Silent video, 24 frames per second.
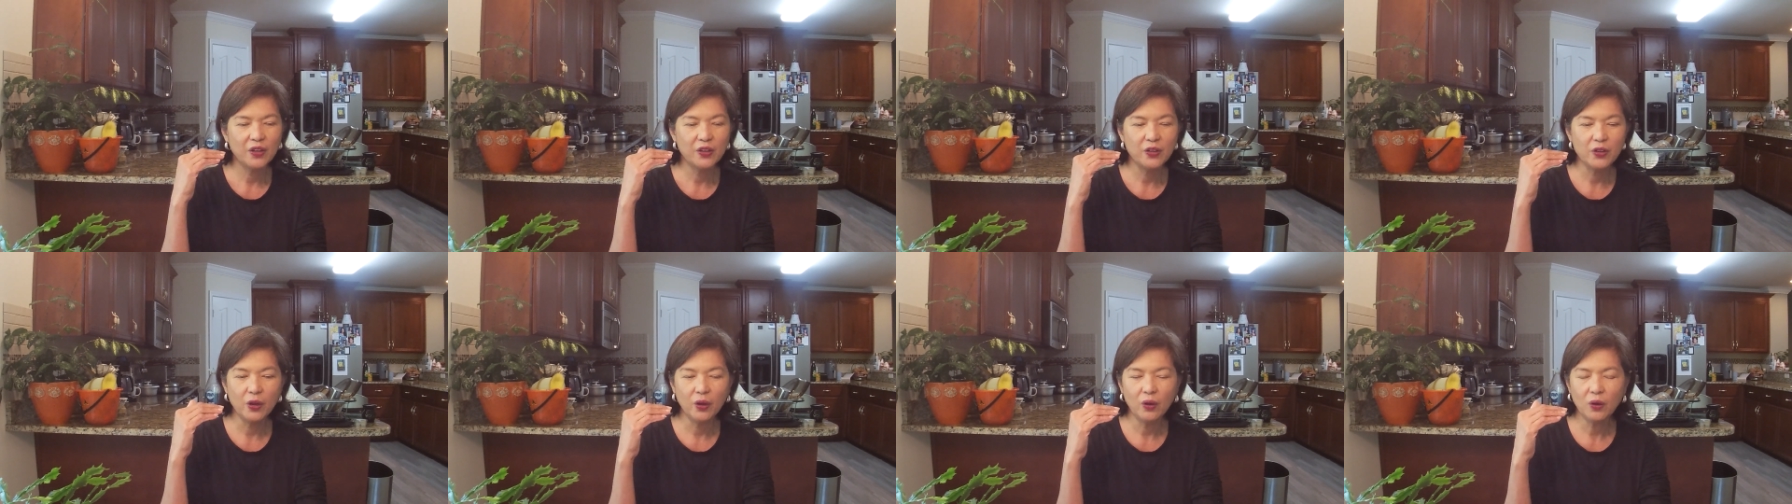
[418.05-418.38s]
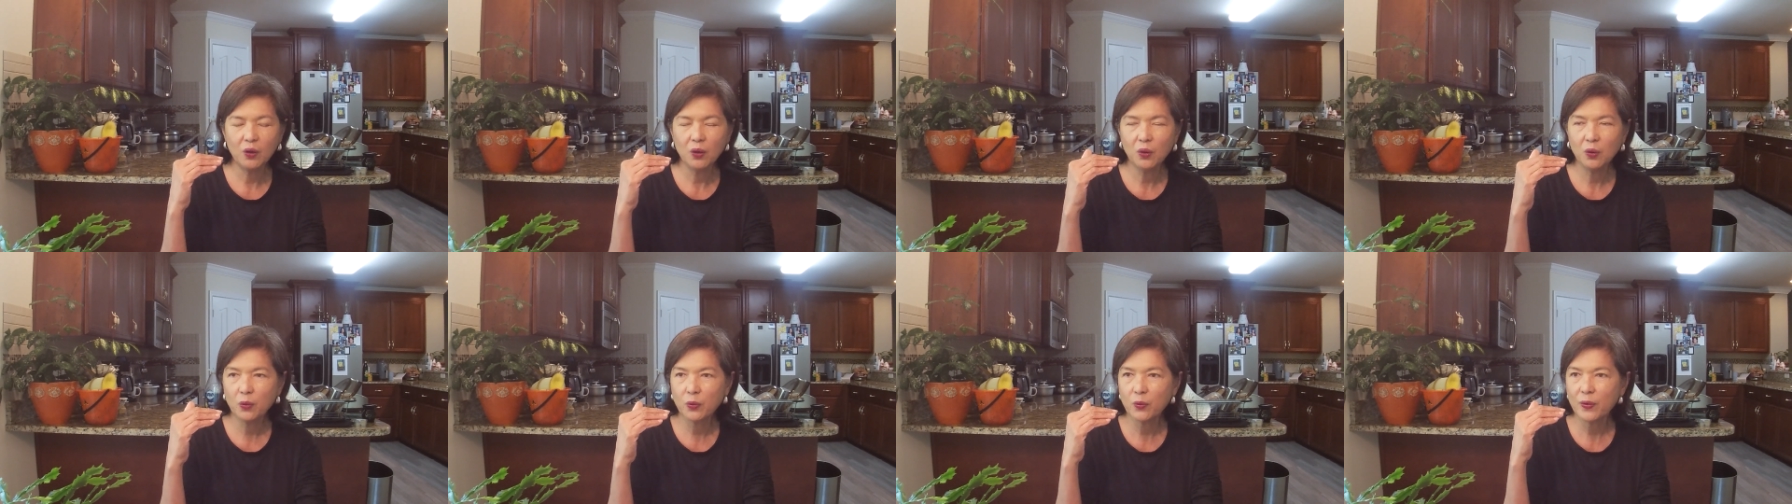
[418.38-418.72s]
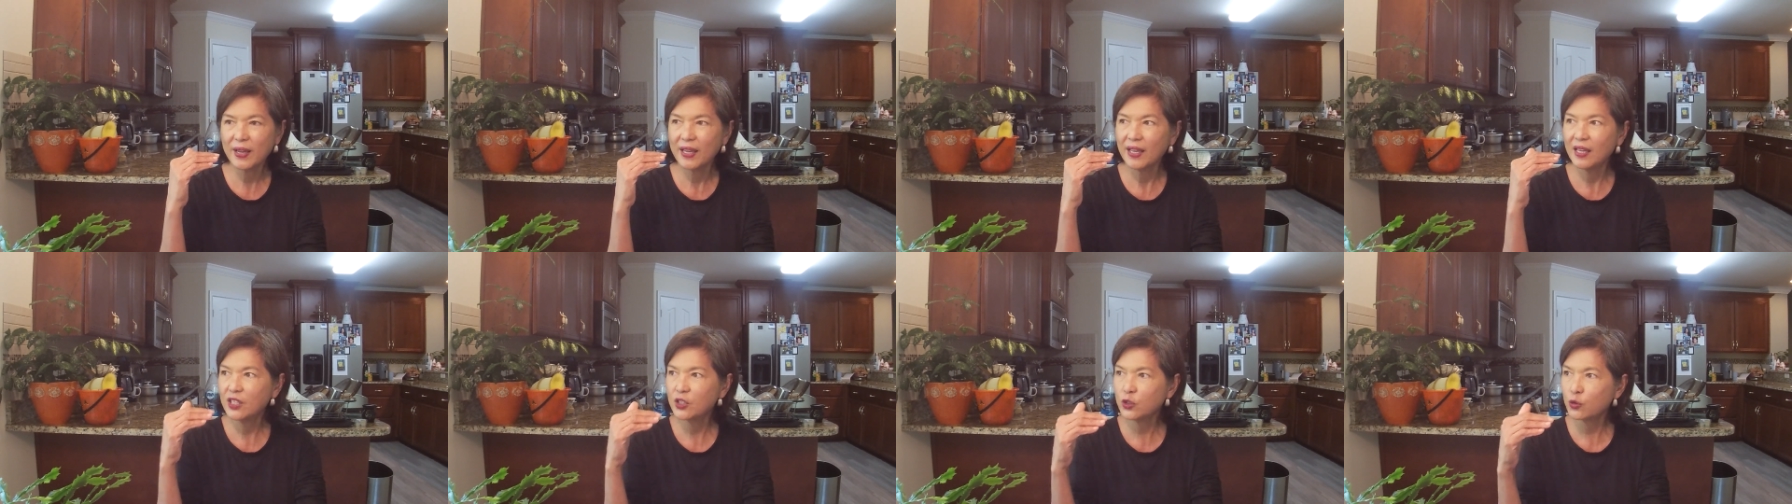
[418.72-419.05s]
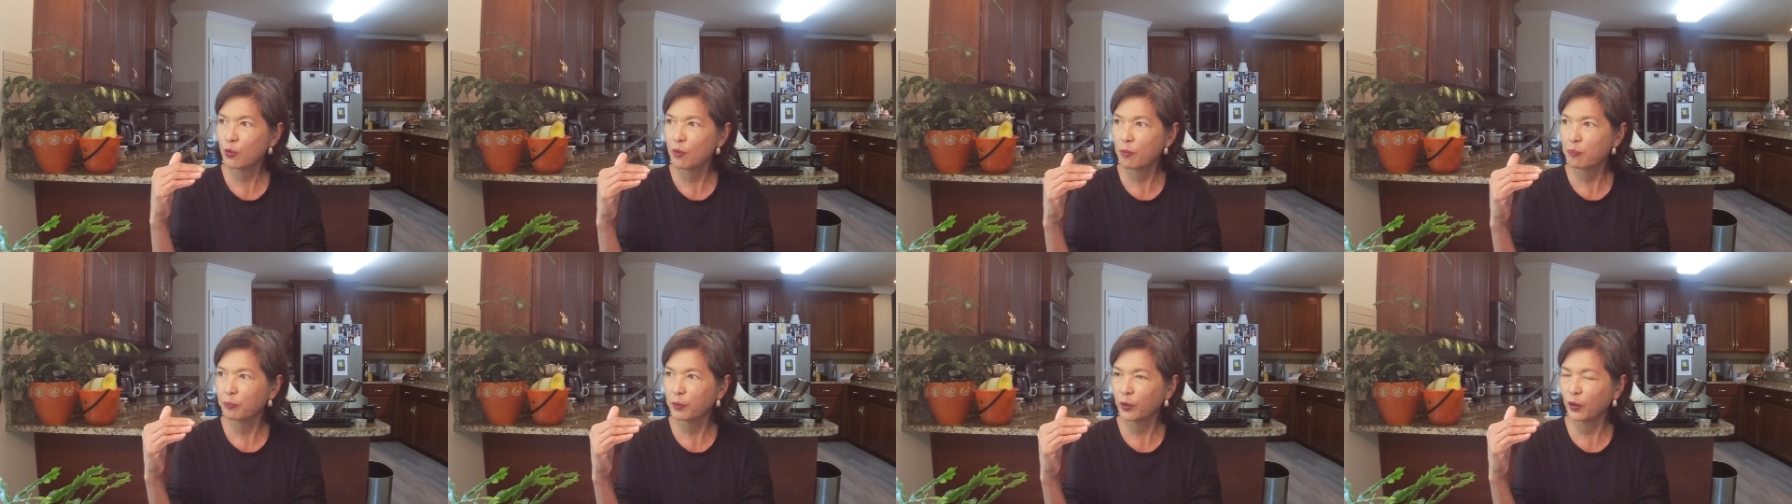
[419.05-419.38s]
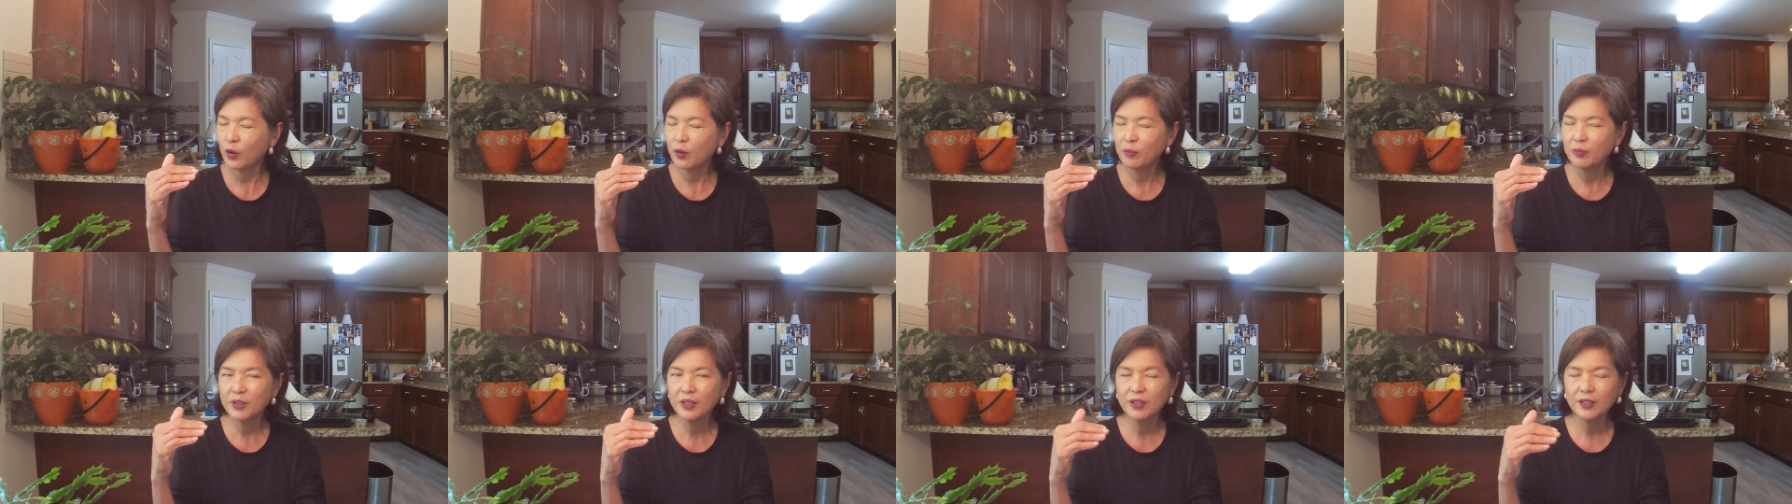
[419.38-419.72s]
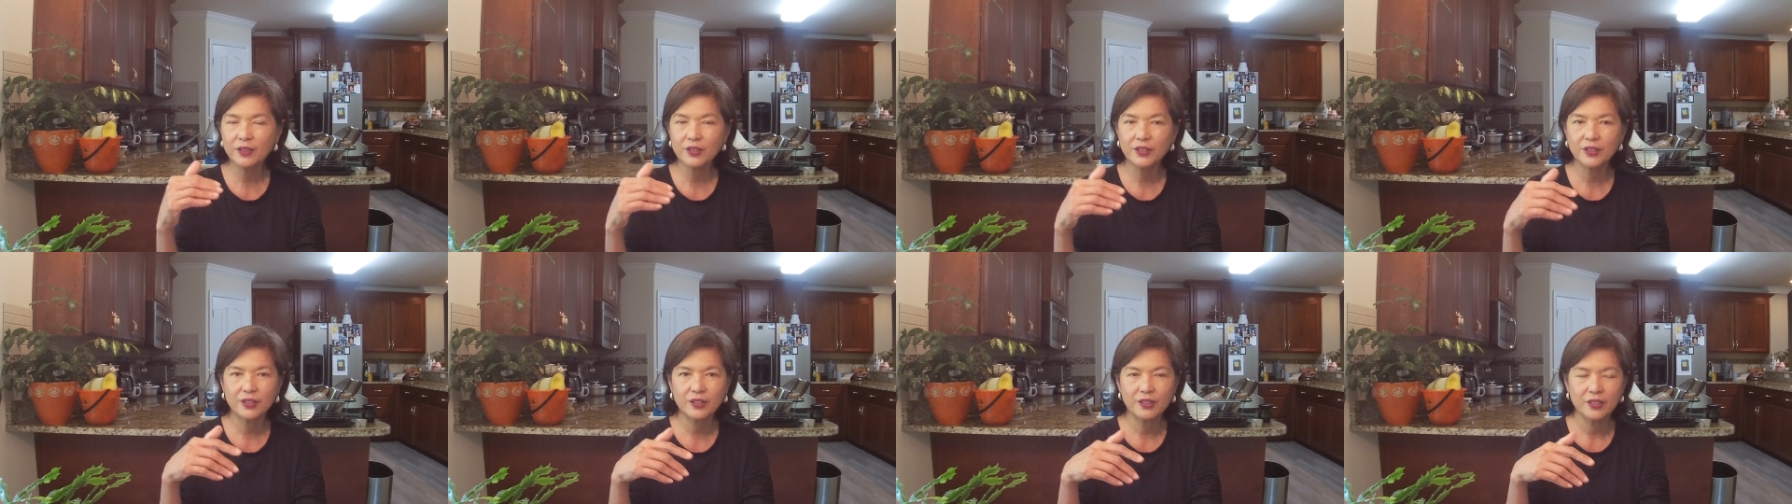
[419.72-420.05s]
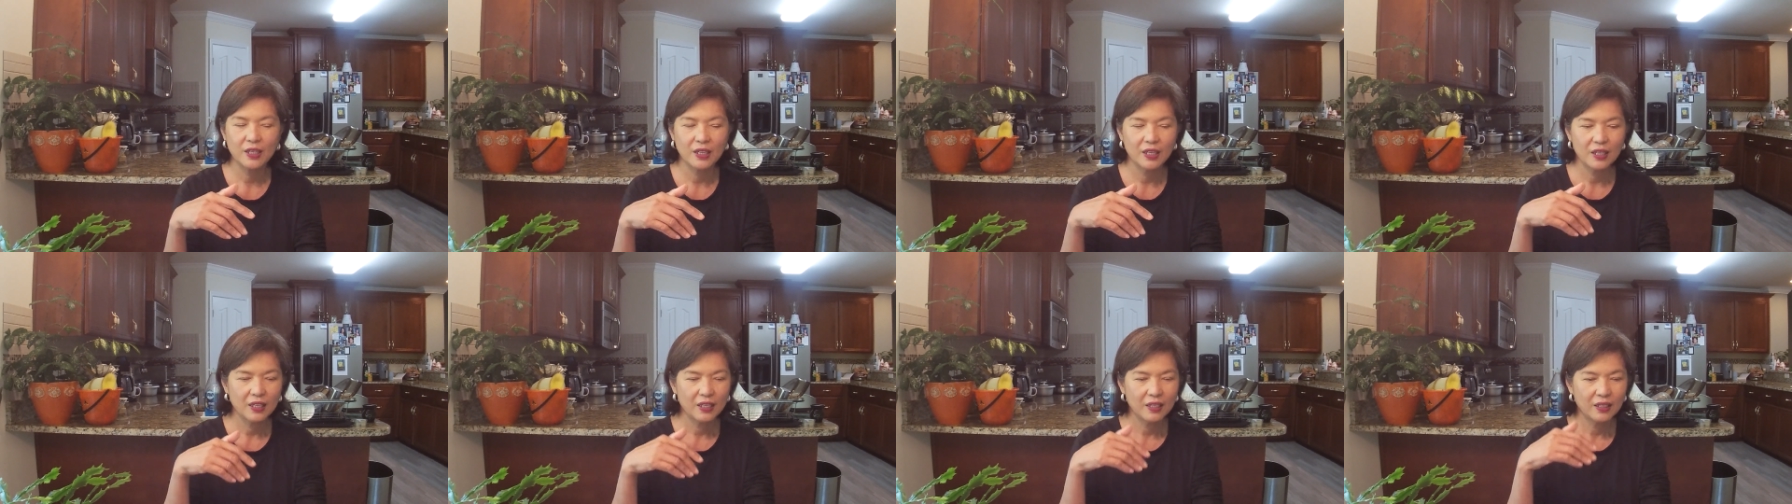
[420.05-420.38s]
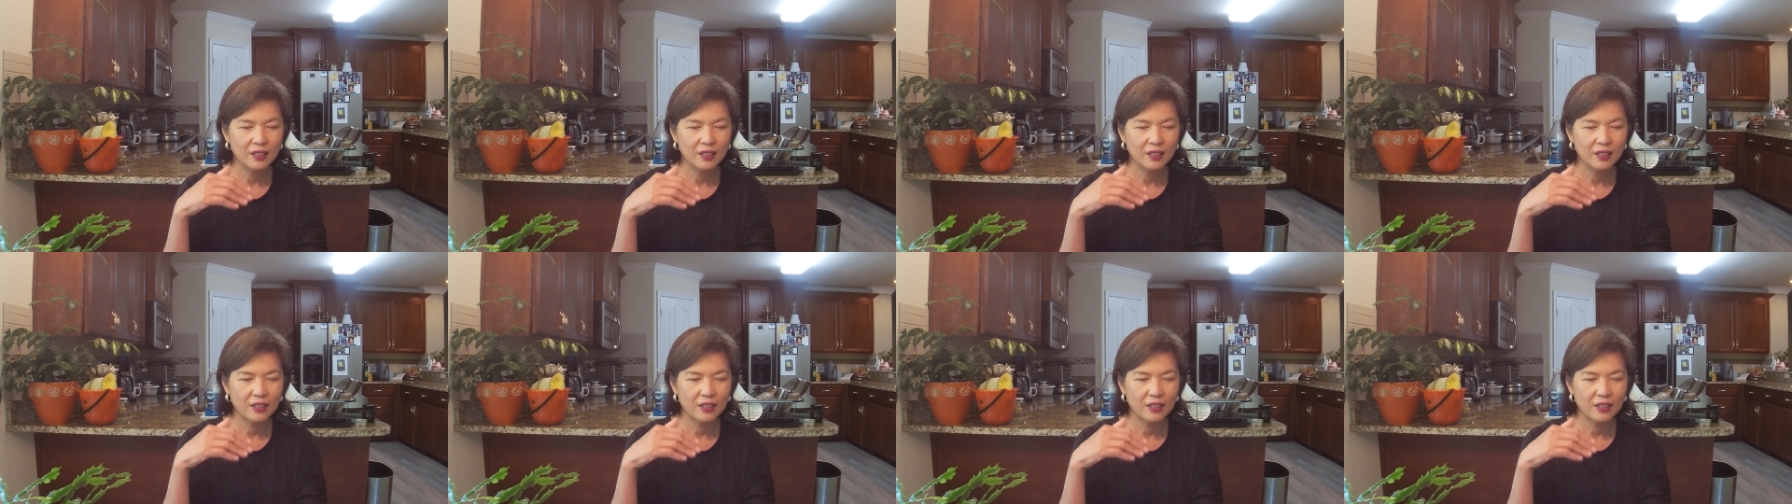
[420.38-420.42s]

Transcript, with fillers: no reentry permits.